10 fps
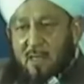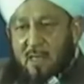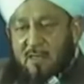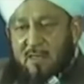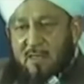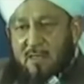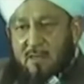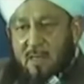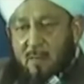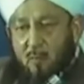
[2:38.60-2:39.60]

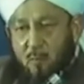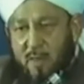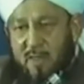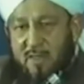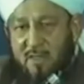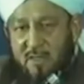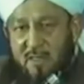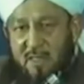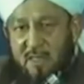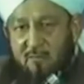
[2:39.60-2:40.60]
Hazrat Abu Bakr
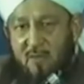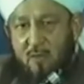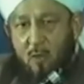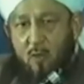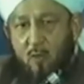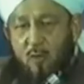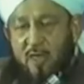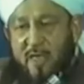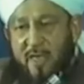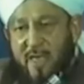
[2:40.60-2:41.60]
Siddiq was not
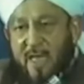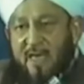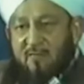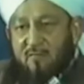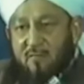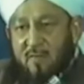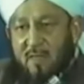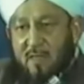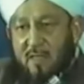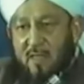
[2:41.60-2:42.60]
only a caliph,
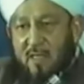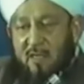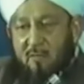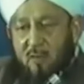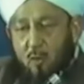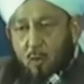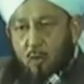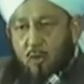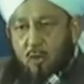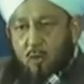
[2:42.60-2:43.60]
he was
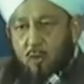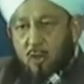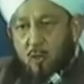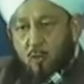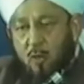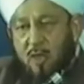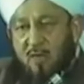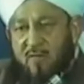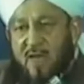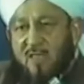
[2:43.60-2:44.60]
also the ruler
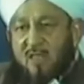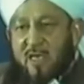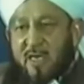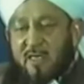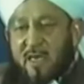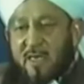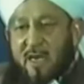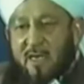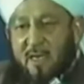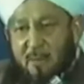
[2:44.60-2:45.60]
of that state that
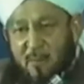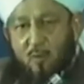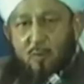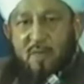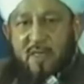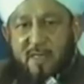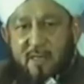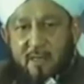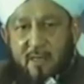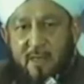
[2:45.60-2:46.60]
had come into
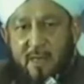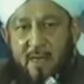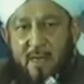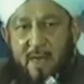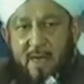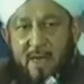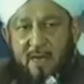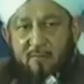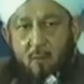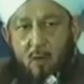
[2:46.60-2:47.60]
being and
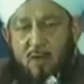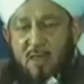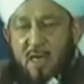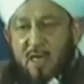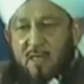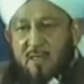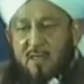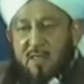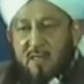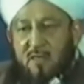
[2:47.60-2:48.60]
had fallen under
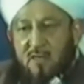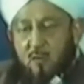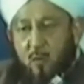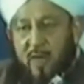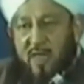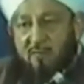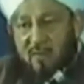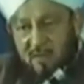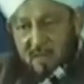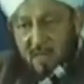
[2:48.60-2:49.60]
the sway of
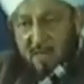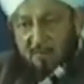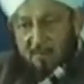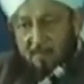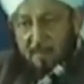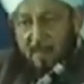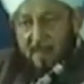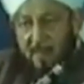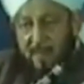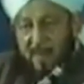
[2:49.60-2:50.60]
Islam
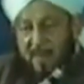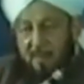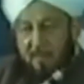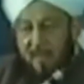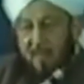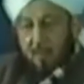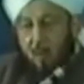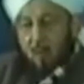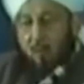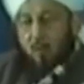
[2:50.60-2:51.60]
and had become
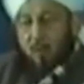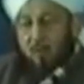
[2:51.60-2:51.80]
also